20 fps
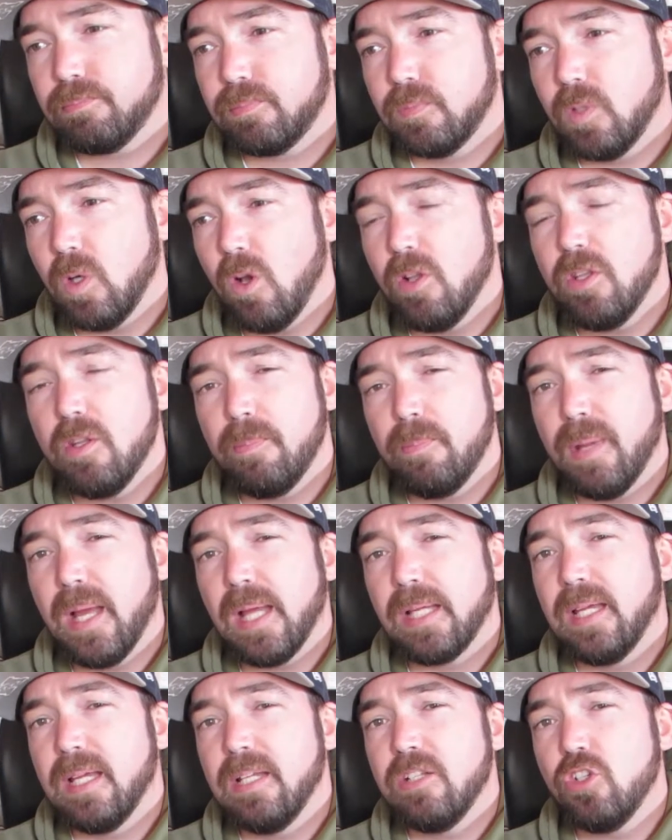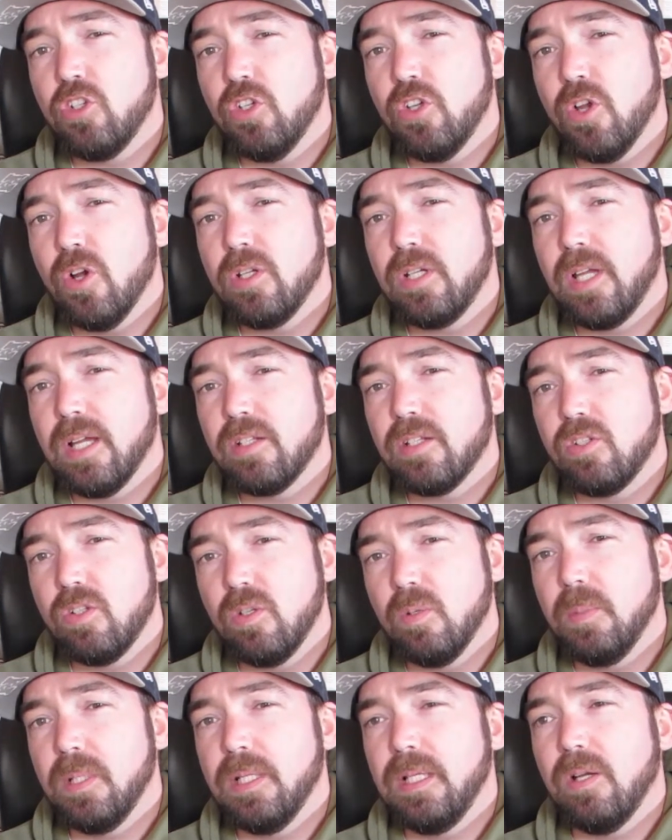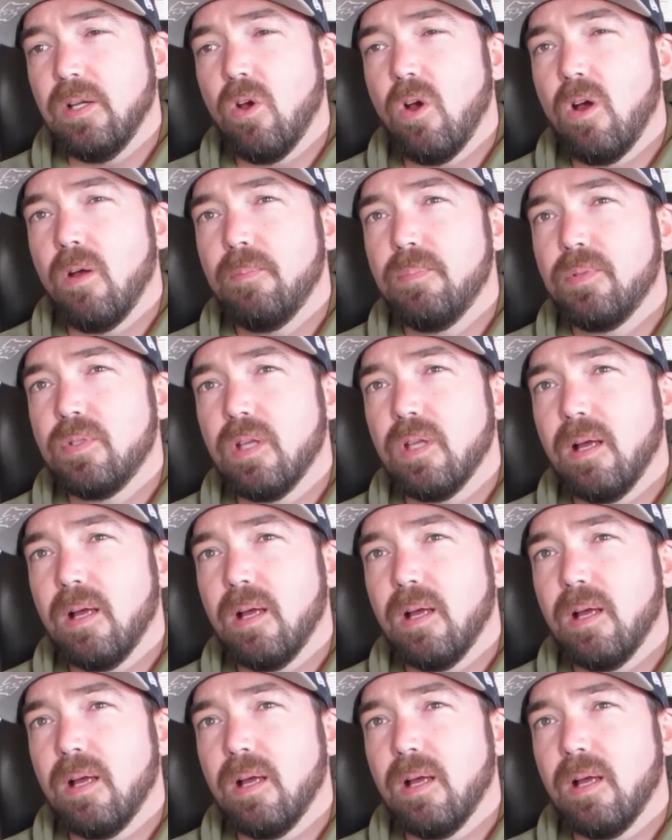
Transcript: on the back end, you don't get too many hops.